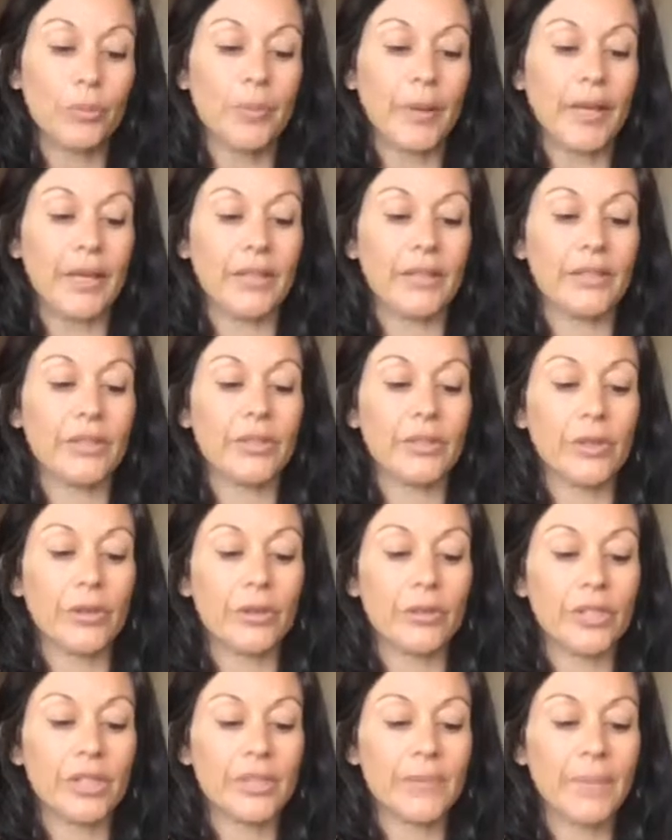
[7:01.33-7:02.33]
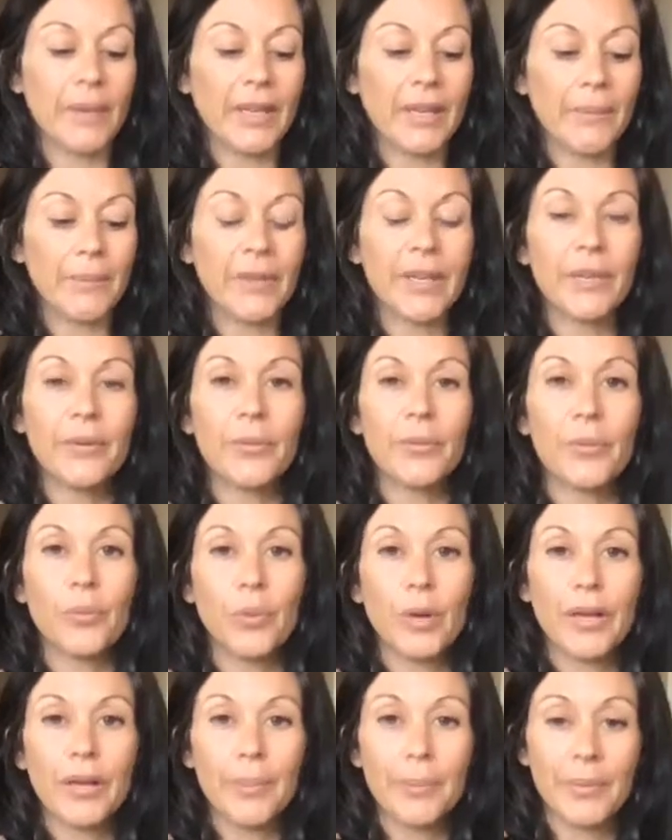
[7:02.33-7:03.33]
bed. So just make a big
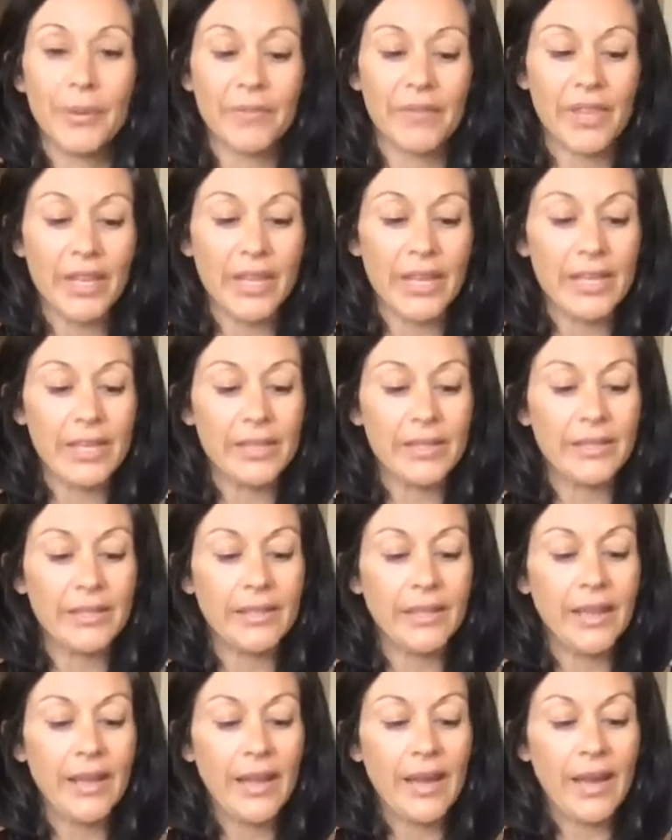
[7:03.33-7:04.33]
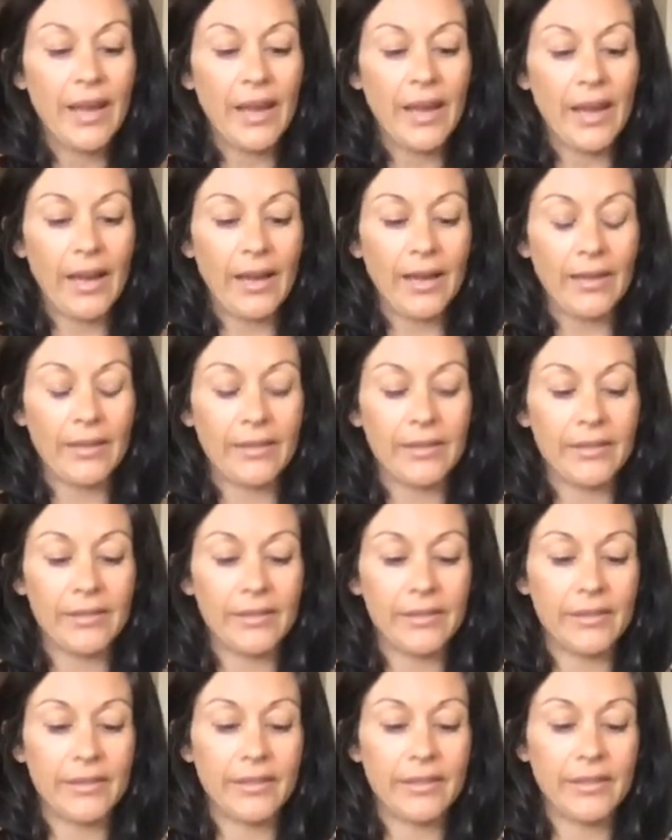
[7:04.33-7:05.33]
one up of these,
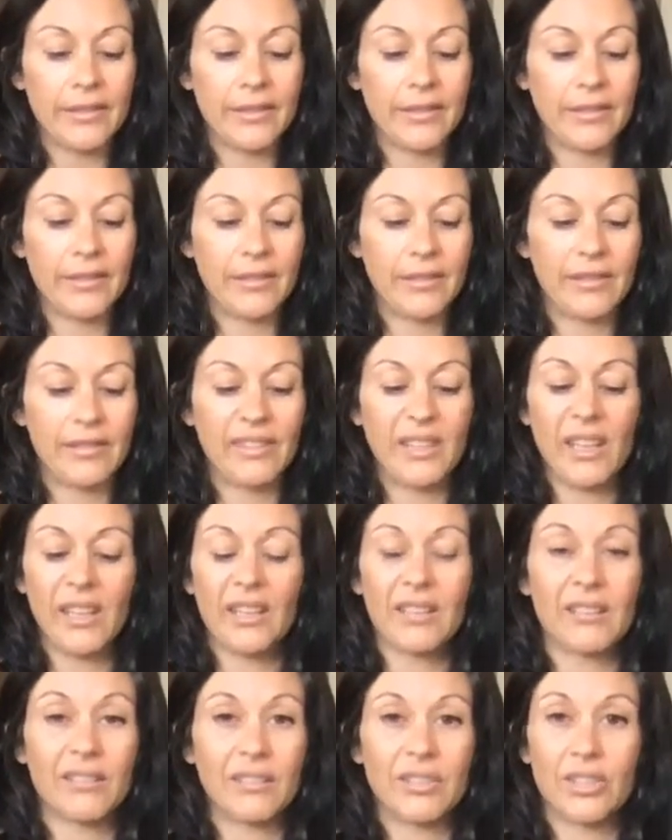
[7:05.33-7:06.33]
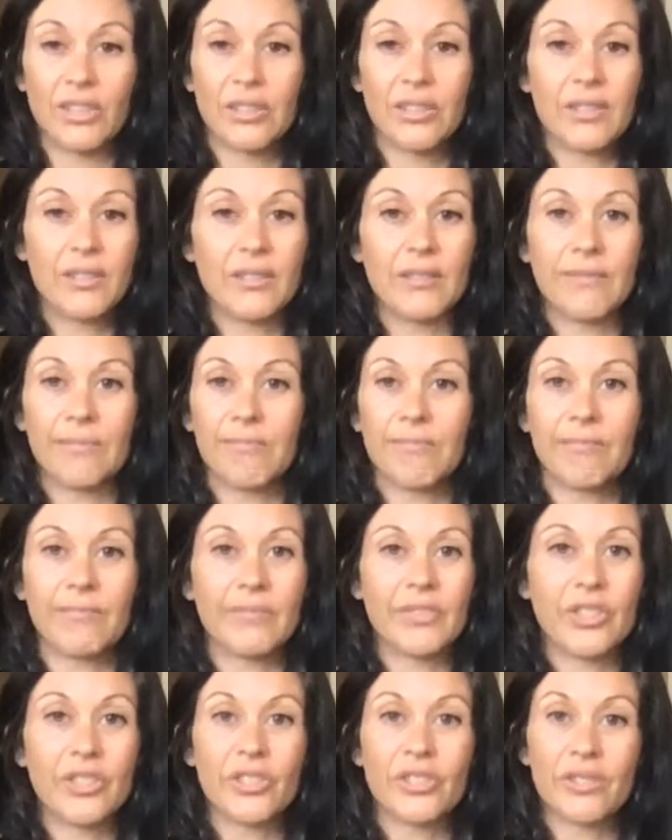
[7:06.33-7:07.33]
and just
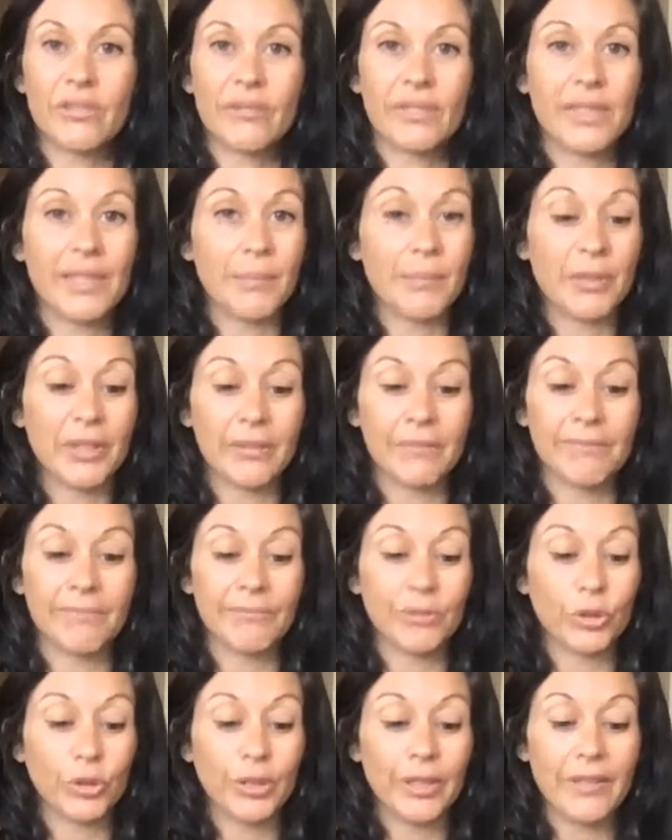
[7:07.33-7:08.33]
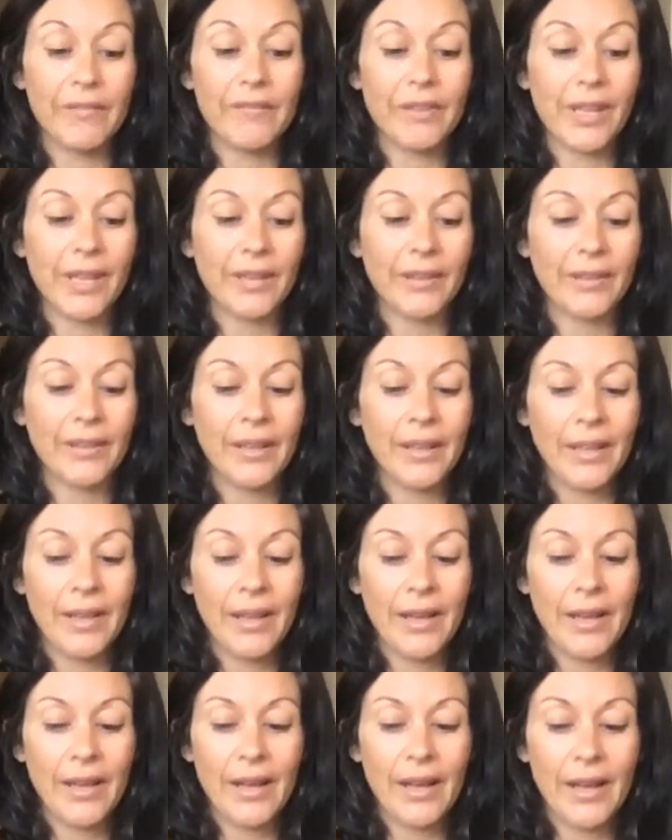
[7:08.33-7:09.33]
sip it all evening.
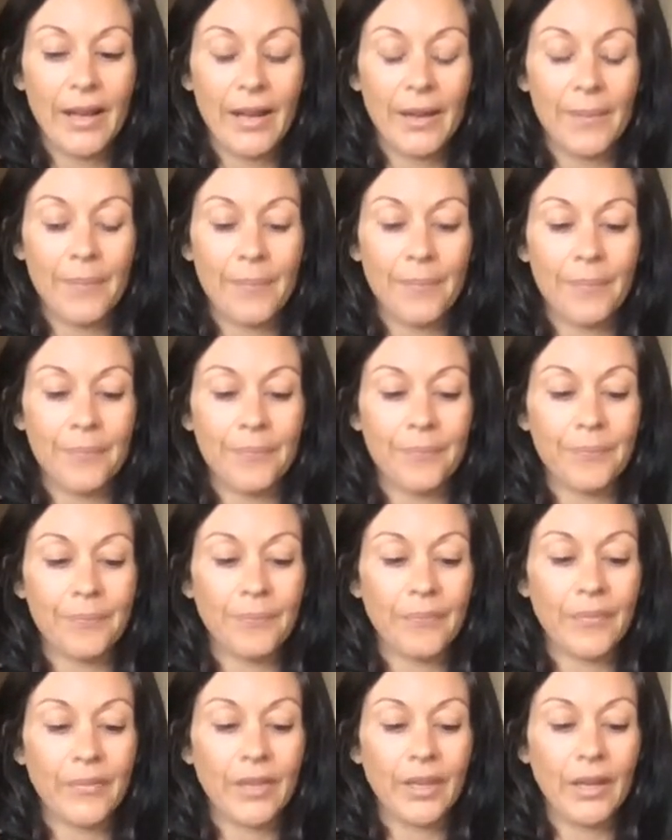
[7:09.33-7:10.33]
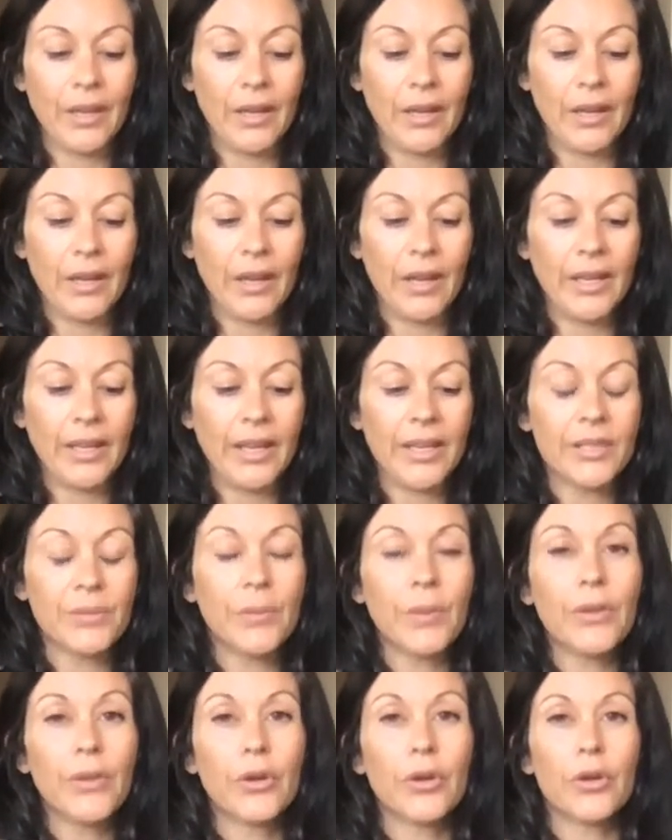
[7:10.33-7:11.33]
I guess
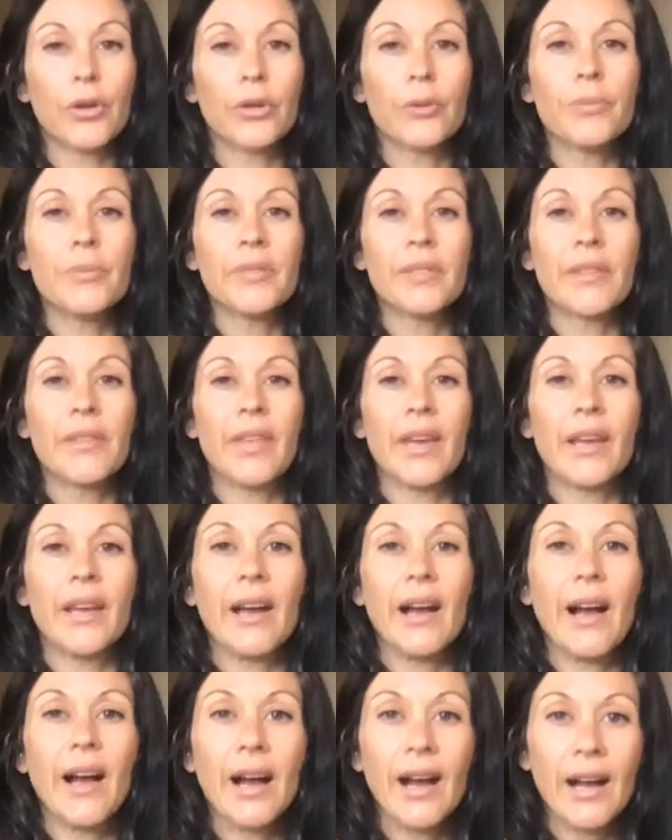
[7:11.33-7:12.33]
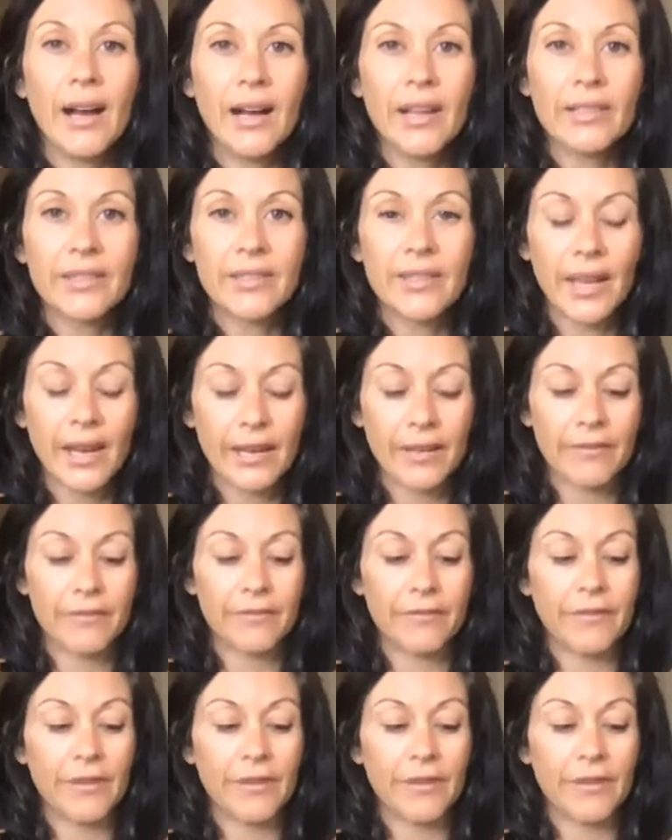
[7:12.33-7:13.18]
with herbs, they are safe,